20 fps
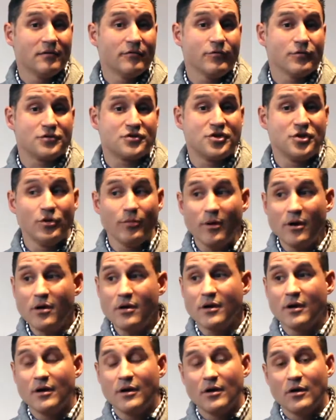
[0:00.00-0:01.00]
for a
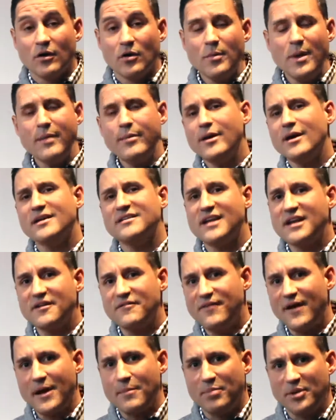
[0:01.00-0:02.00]
tumor, or maybe it'll
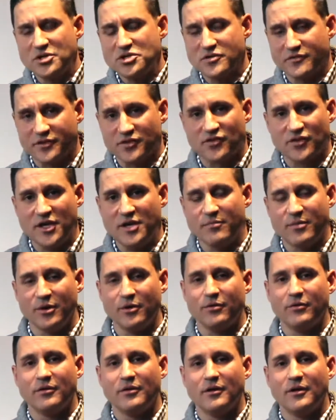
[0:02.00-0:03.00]
identify a picture of a ski
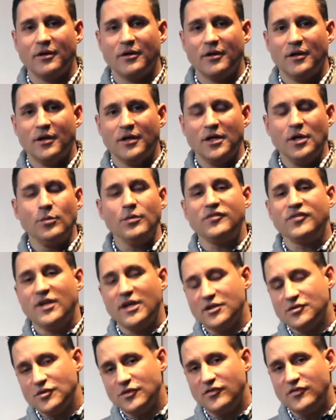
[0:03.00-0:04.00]
boot. You know
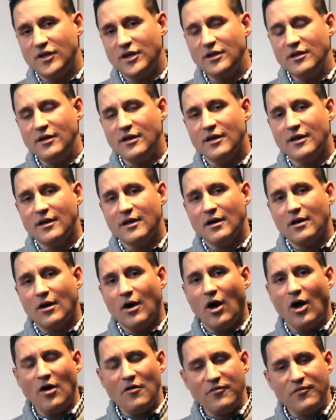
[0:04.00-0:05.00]
what's interesting?
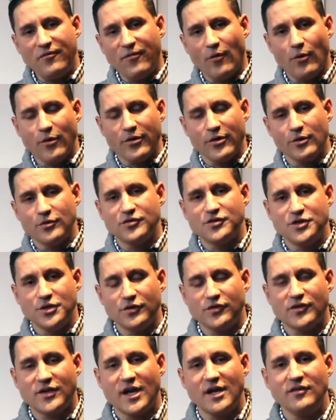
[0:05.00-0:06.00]
All four of those
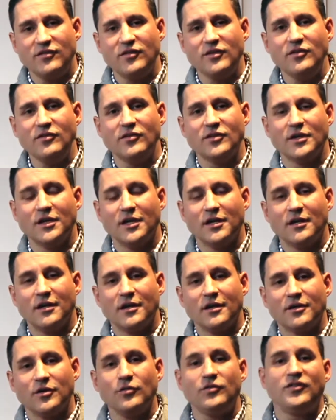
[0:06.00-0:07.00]
use cases
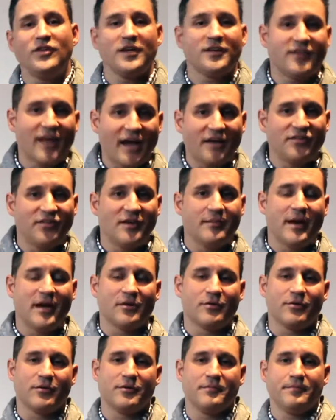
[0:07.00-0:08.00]
use the exact same
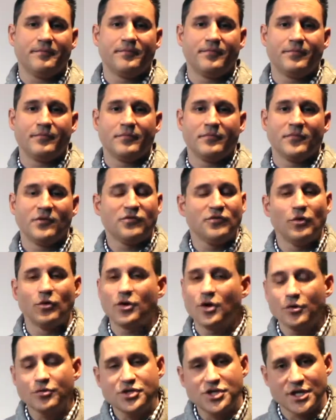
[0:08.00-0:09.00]
algorithm. There's no
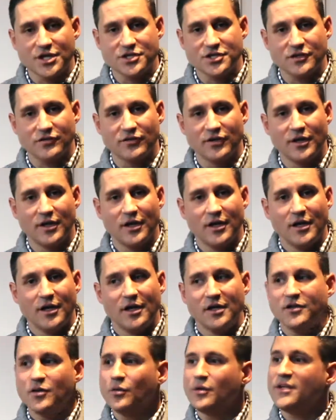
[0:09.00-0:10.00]
code changes.
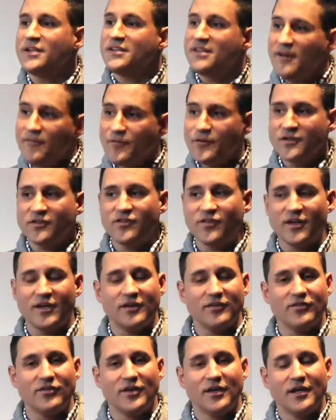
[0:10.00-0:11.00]
The only difference
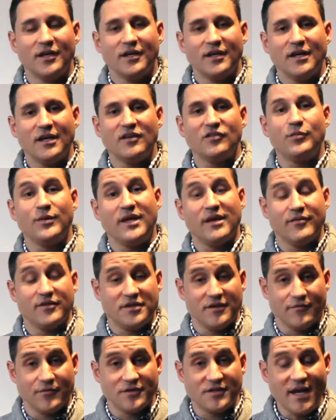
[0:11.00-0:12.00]
is we give
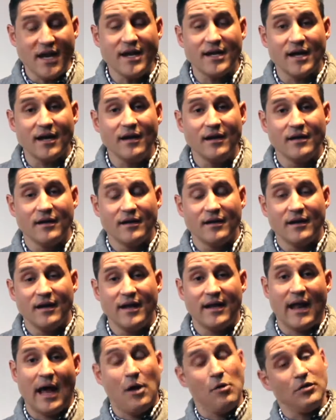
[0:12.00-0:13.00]
it different data
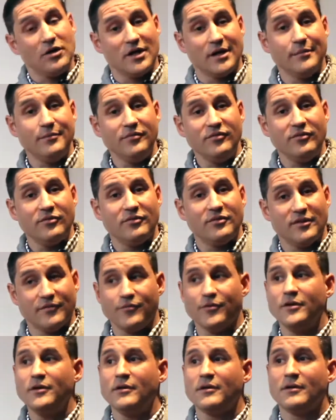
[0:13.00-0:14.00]
and out comes
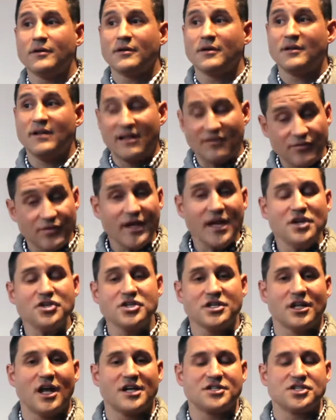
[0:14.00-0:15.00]
different
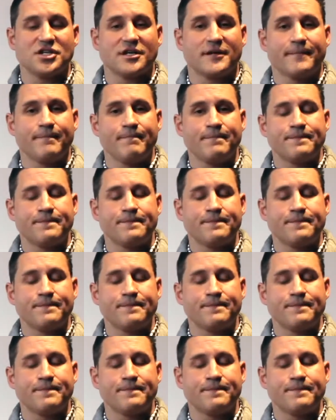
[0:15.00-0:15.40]
classification logic.